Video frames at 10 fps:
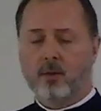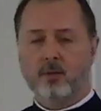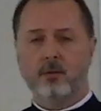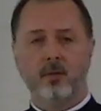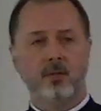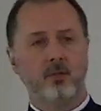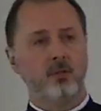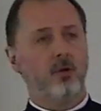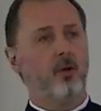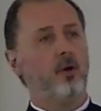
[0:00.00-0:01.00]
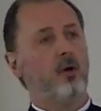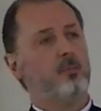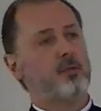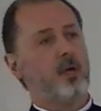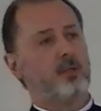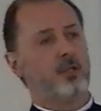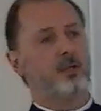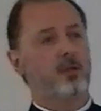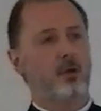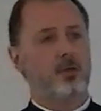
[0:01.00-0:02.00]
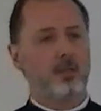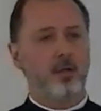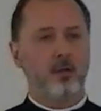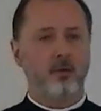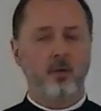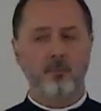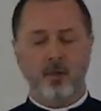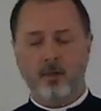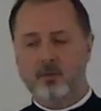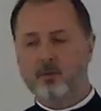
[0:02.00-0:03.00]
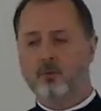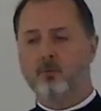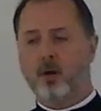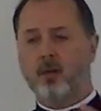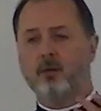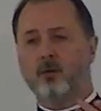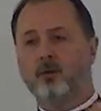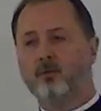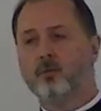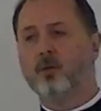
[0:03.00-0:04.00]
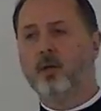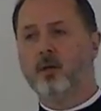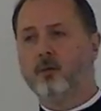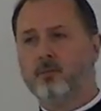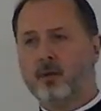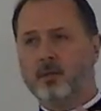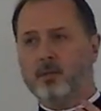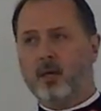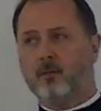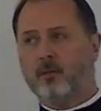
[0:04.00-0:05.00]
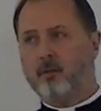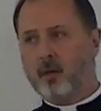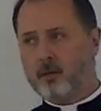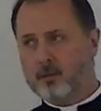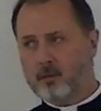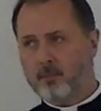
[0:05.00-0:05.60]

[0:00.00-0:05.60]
So this term, sacerdos, literally means to render, or to give sacred things.